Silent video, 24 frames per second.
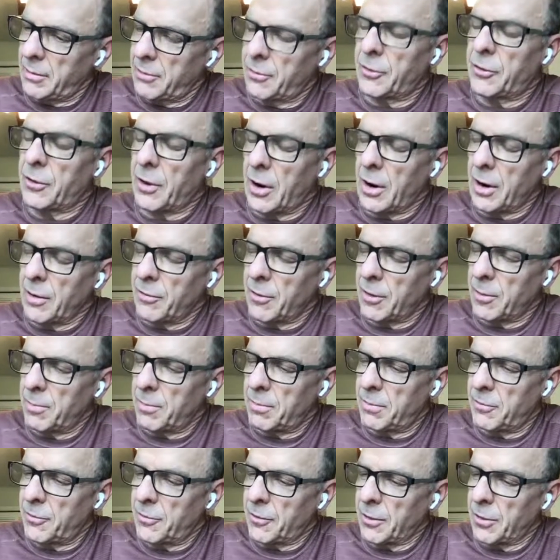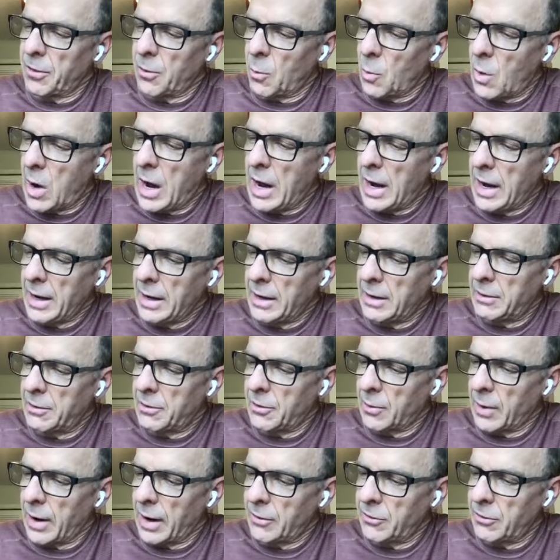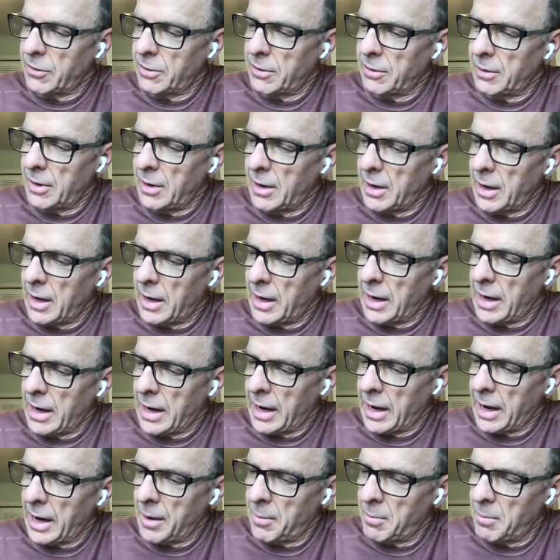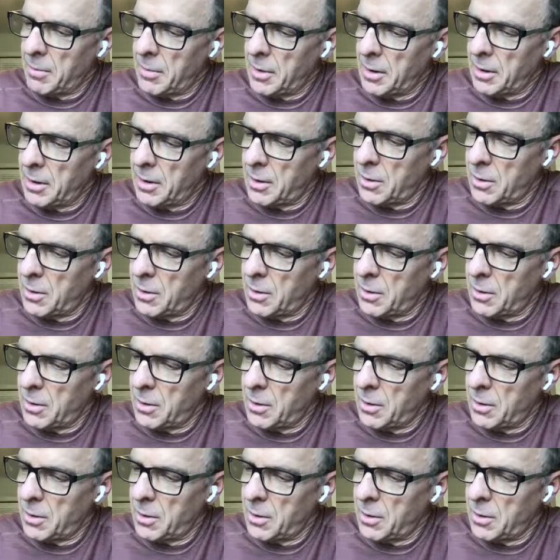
sorry, for the y direction, m